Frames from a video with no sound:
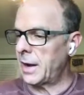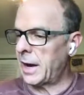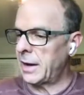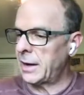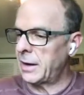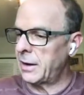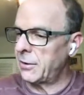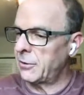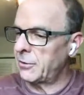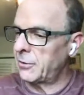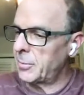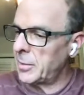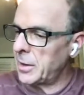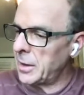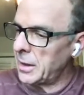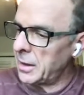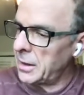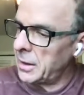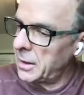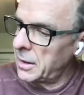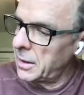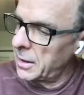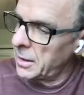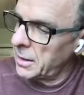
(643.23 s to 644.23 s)
that gives
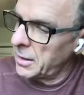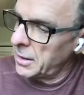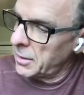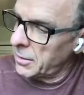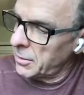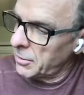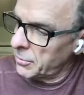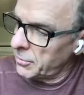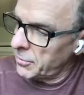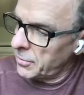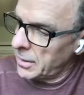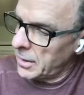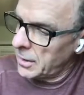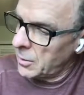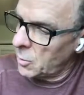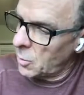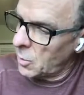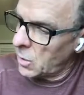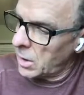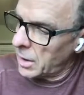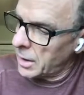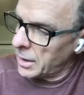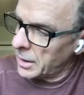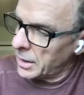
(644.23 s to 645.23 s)
me
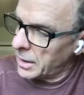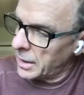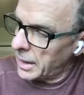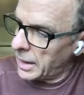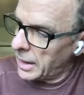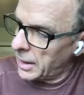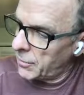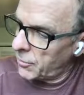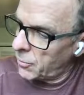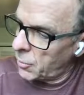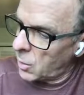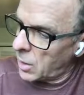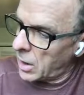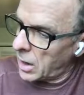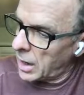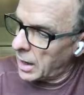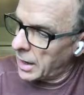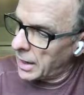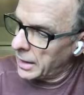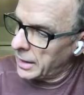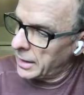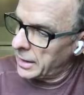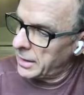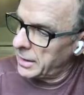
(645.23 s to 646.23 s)

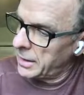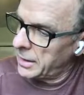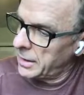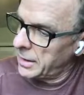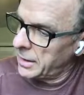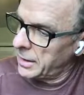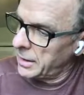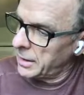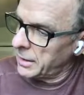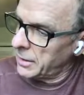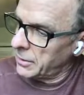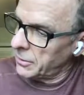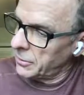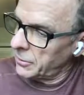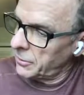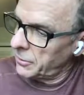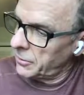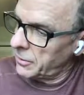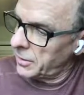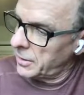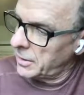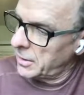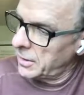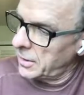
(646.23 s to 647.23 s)
v1fy
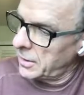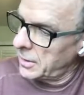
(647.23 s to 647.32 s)
is